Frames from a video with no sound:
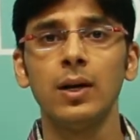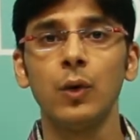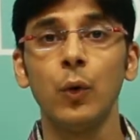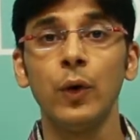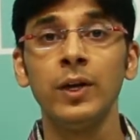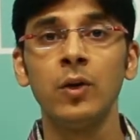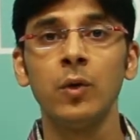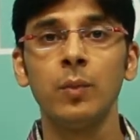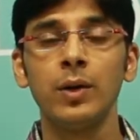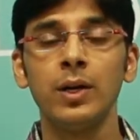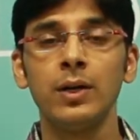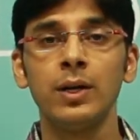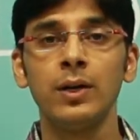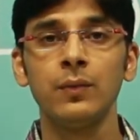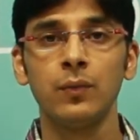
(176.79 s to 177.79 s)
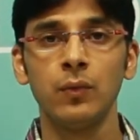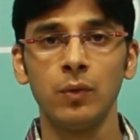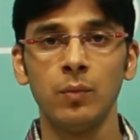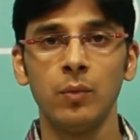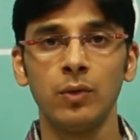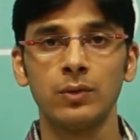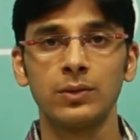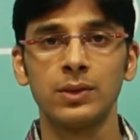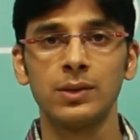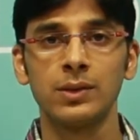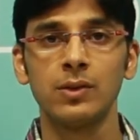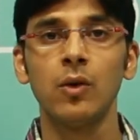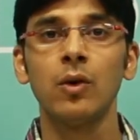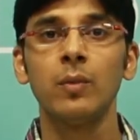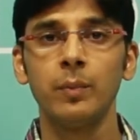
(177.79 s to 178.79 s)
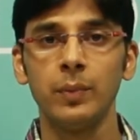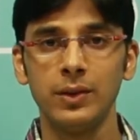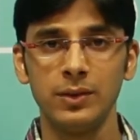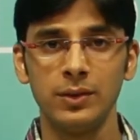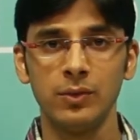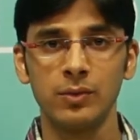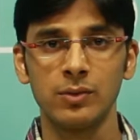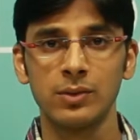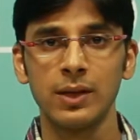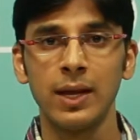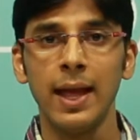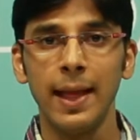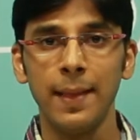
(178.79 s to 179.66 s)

coin operated phone boxes or PCUs.